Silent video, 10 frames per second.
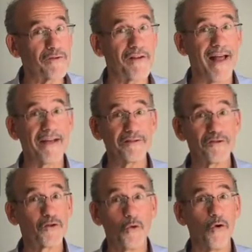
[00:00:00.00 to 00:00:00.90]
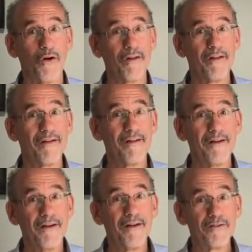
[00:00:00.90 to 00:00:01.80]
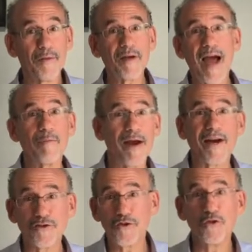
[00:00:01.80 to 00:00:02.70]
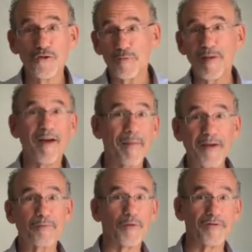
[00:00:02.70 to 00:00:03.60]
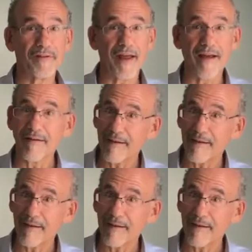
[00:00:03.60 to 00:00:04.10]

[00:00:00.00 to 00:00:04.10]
class in school. Some chiropractors choose to become experts in that.